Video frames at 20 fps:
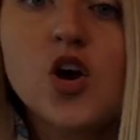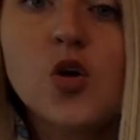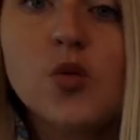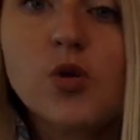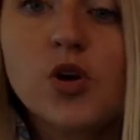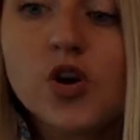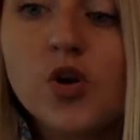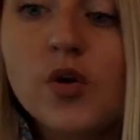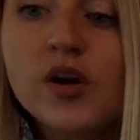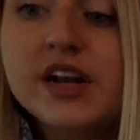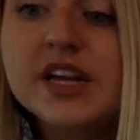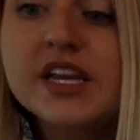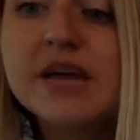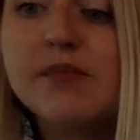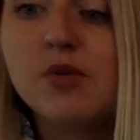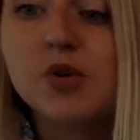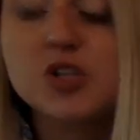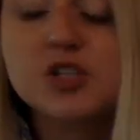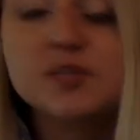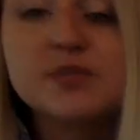We're going to get
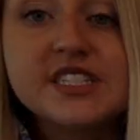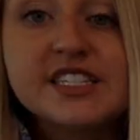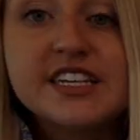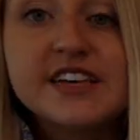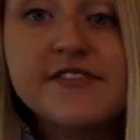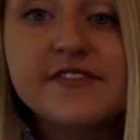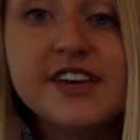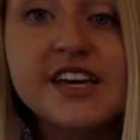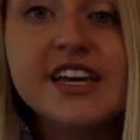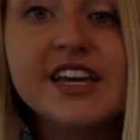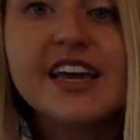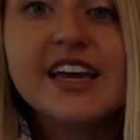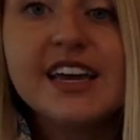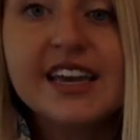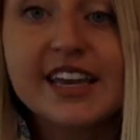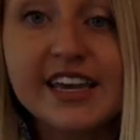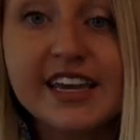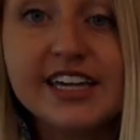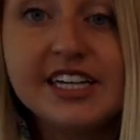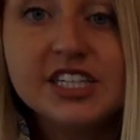more specific
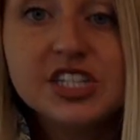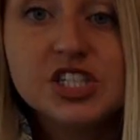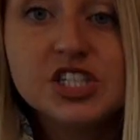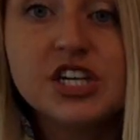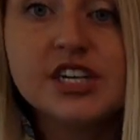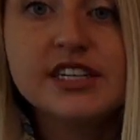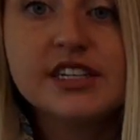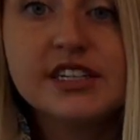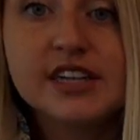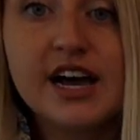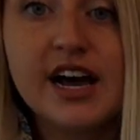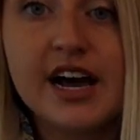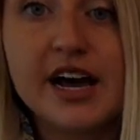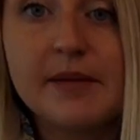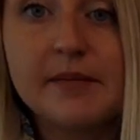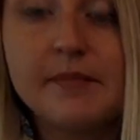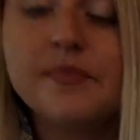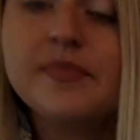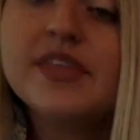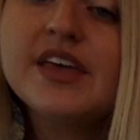each time.
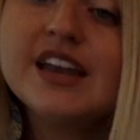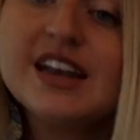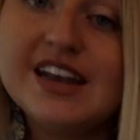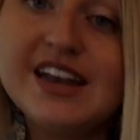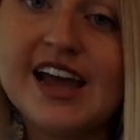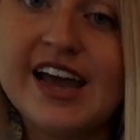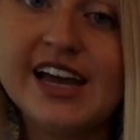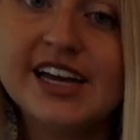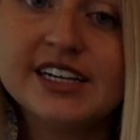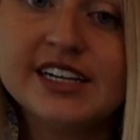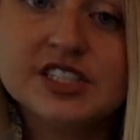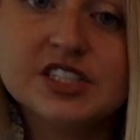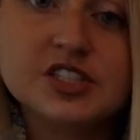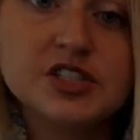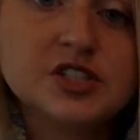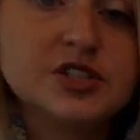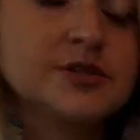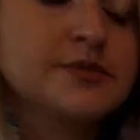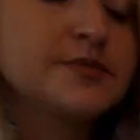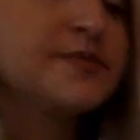
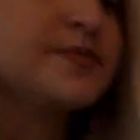Next,